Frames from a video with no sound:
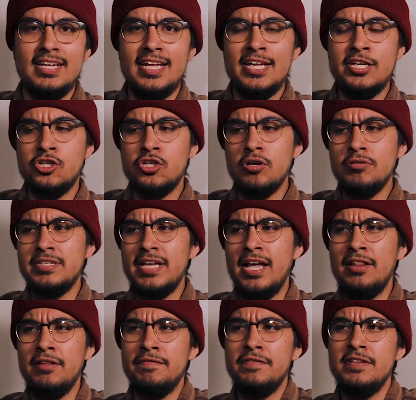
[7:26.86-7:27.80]
It shows
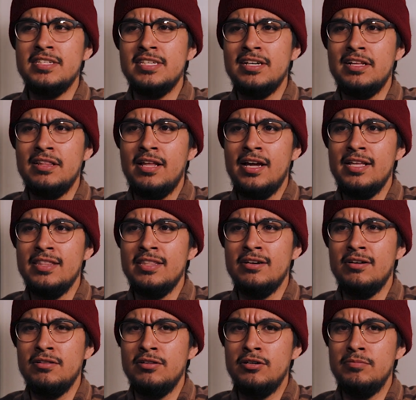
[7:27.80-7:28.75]
elephants in a light
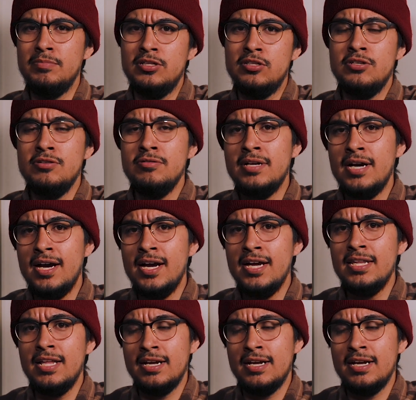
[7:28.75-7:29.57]
that are a little bit too kind,